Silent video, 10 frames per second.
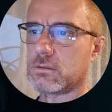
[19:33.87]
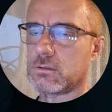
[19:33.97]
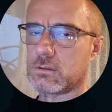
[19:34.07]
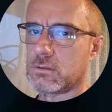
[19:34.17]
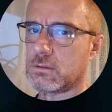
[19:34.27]

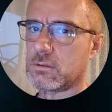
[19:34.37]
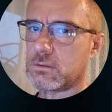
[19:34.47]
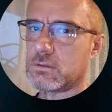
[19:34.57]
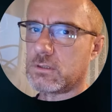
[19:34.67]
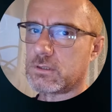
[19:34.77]

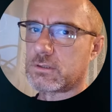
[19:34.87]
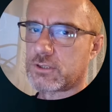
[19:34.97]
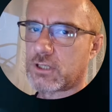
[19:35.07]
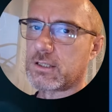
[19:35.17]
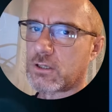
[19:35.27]
these
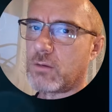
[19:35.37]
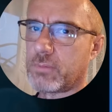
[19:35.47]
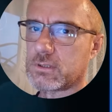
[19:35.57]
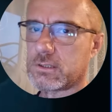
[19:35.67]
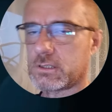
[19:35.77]
child
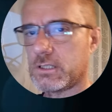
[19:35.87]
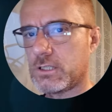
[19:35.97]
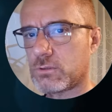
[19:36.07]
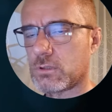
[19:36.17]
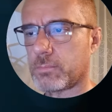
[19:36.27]
components
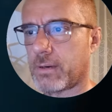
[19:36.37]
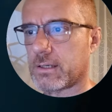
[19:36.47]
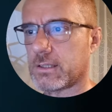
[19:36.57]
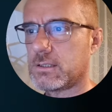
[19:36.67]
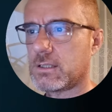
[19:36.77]
into the
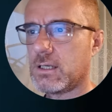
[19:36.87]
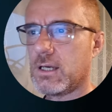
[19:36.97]
parent,